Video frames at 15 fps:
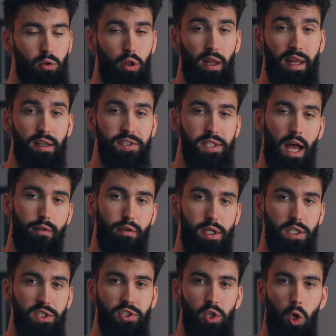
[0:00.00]
you the latest
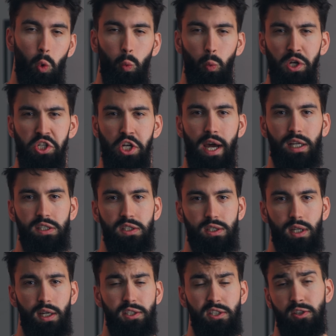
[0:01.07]
evidence on which
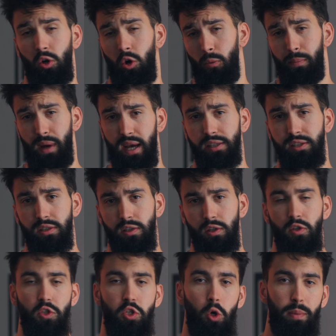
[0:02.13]
exercises are best
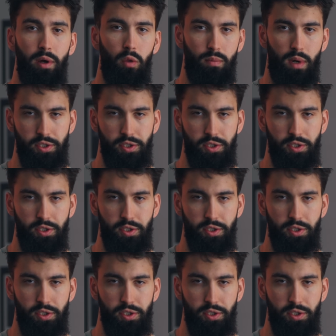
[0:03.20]
to build